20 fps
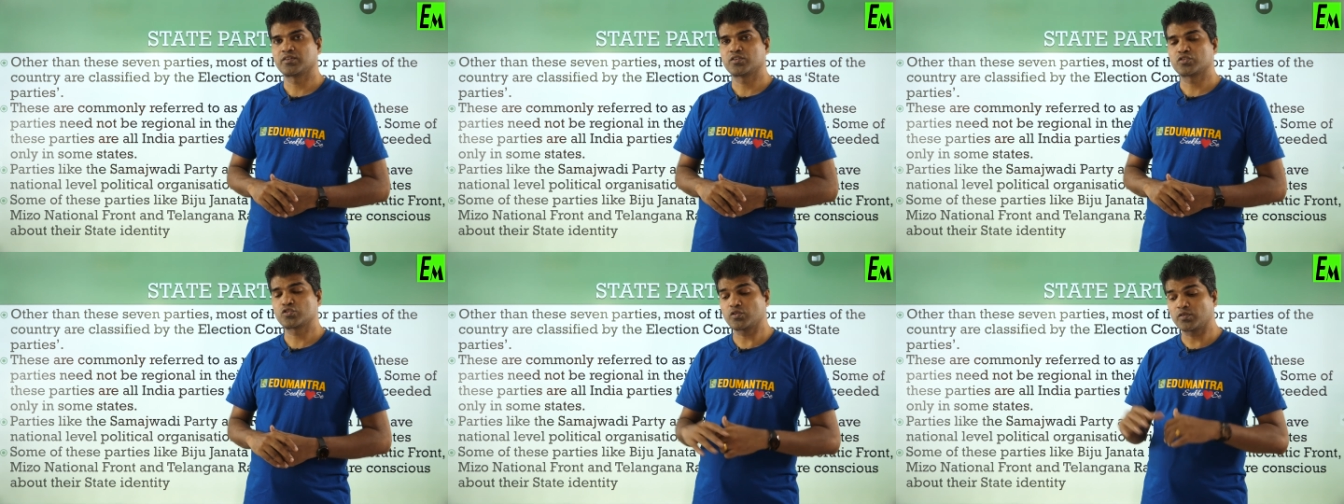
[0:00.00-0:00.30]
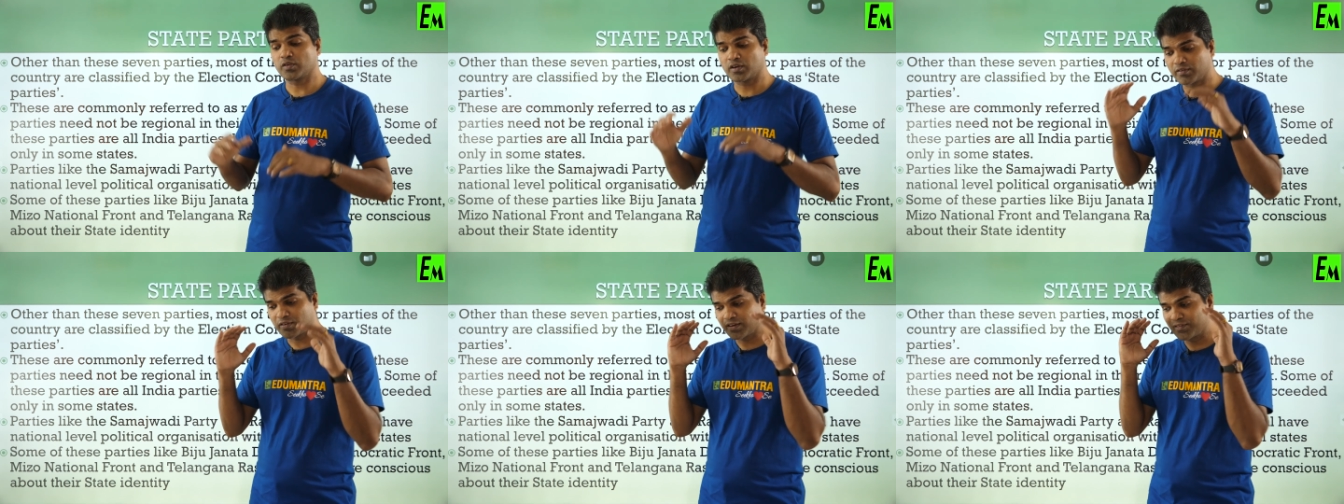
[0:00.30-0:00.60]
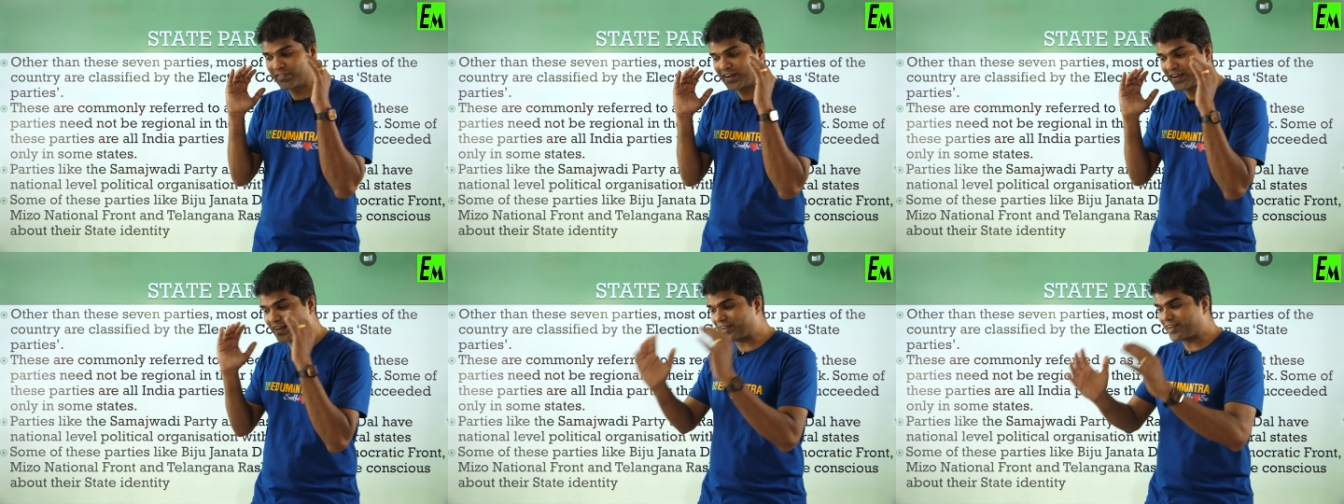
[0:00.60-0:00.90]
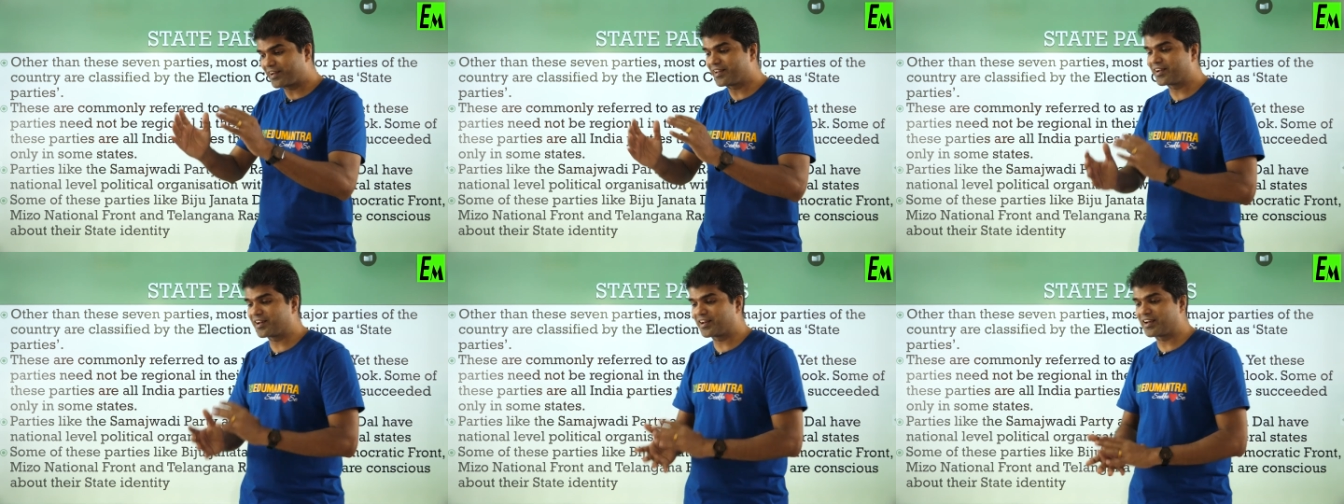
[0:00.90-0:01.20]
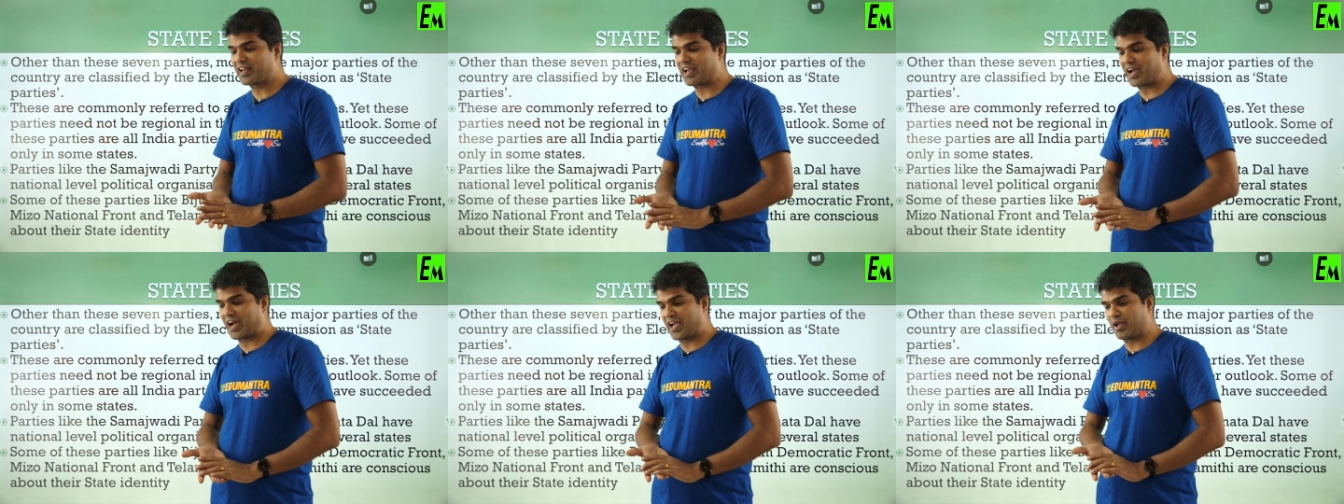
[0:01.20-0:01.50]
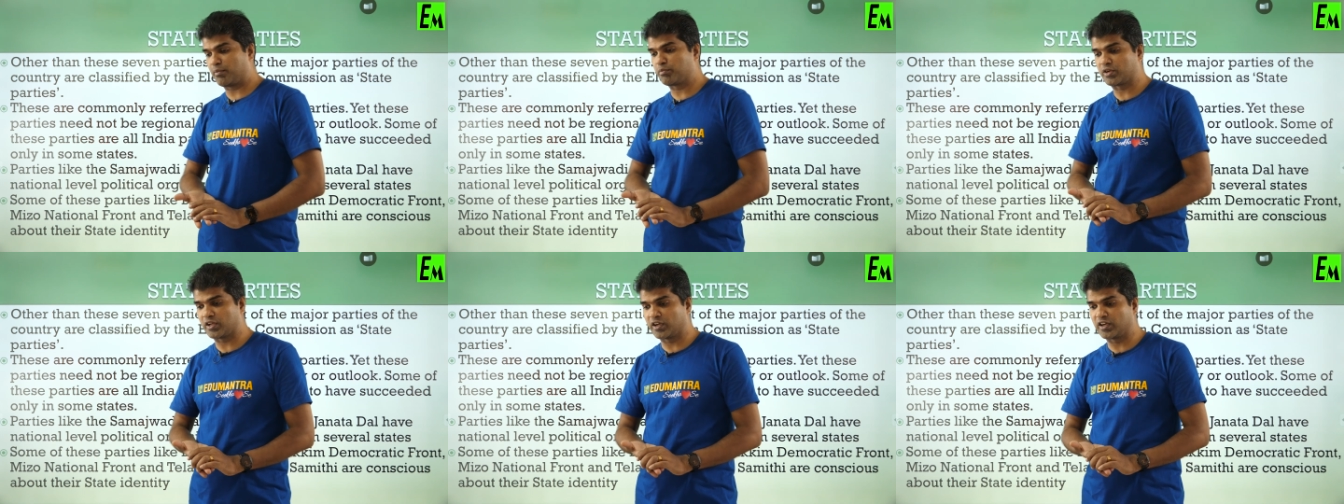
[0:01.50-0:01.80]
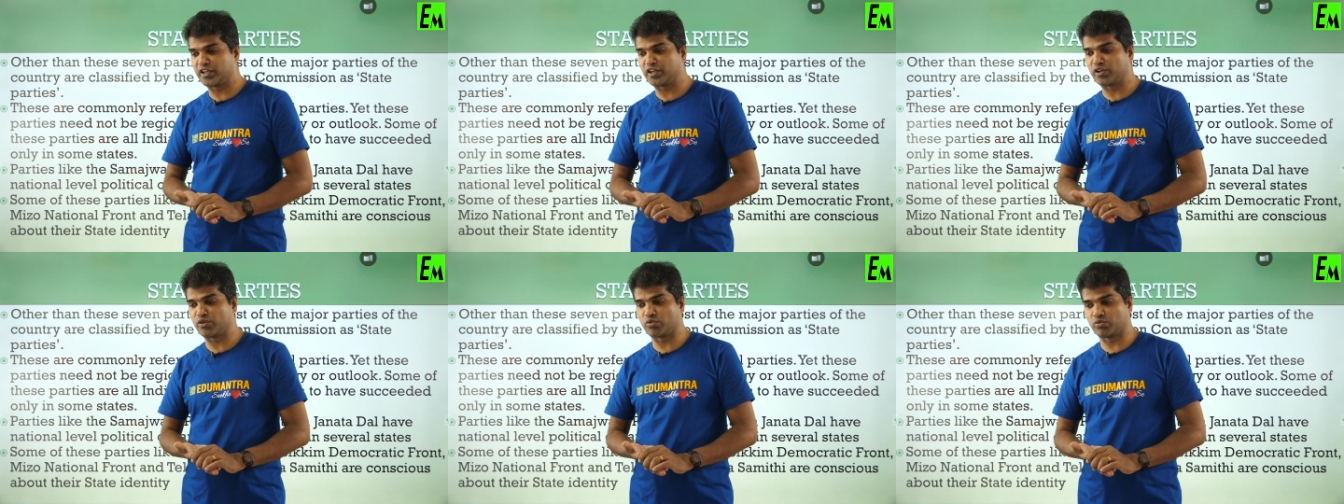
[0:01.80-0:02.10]
So very clearly I am
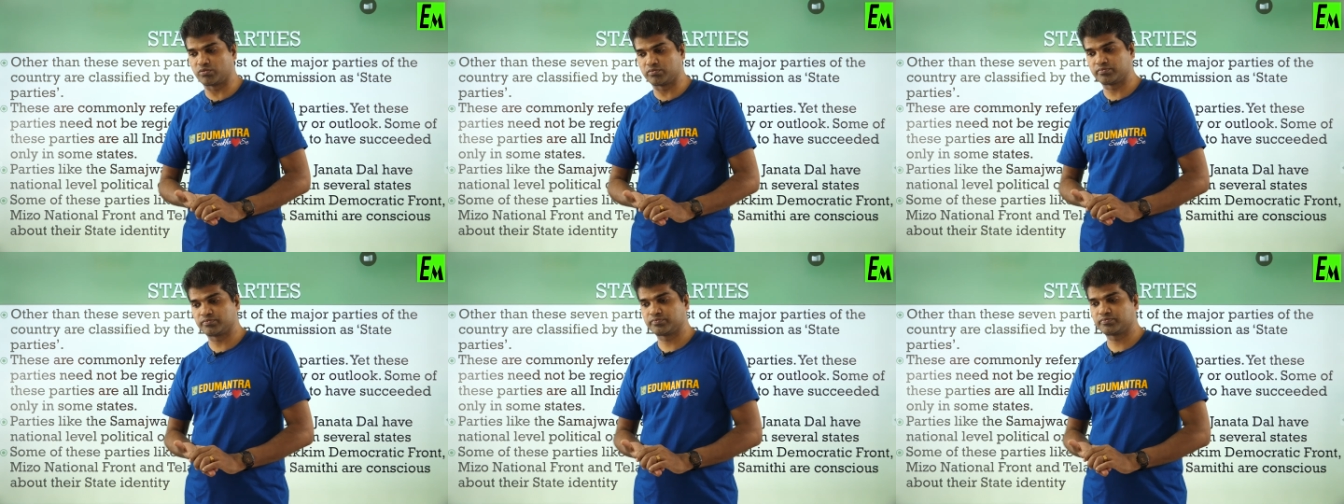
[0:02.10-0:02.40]
telling you.